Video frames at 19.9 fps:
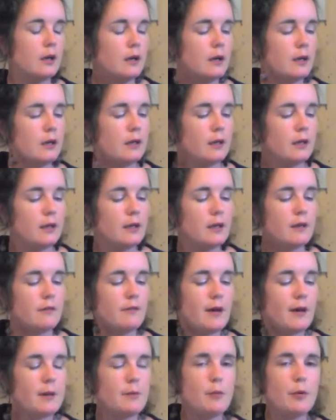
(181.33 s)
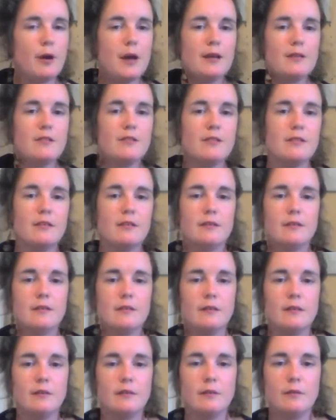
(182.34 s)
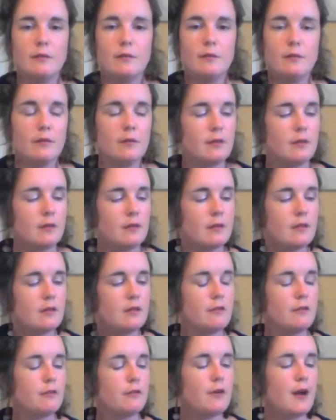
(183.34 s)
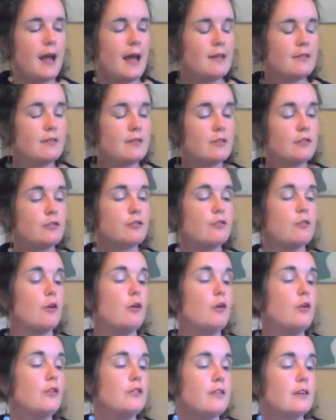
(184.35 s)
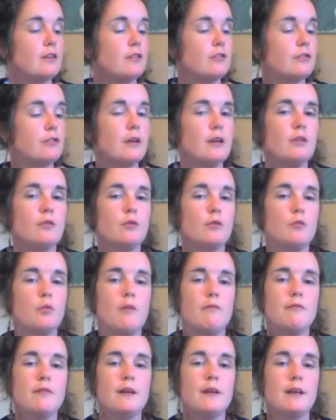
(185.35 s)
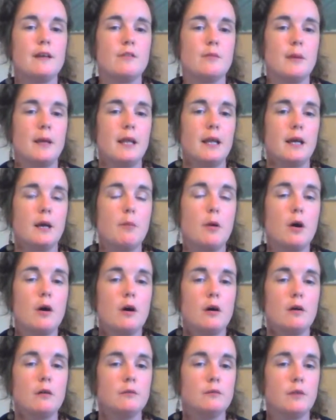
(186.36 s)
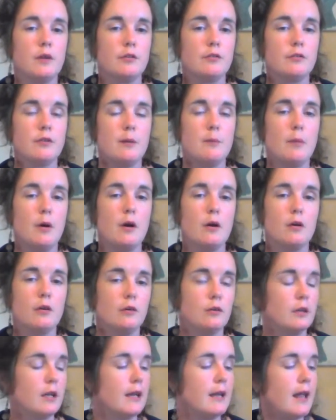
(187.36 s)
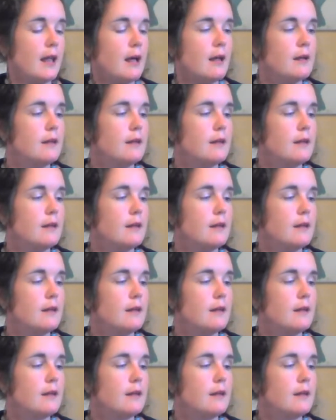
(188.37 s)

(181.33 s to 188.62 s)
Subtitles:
if I press the frets, all 6 strings with one finger to make like a straight bar chord like that,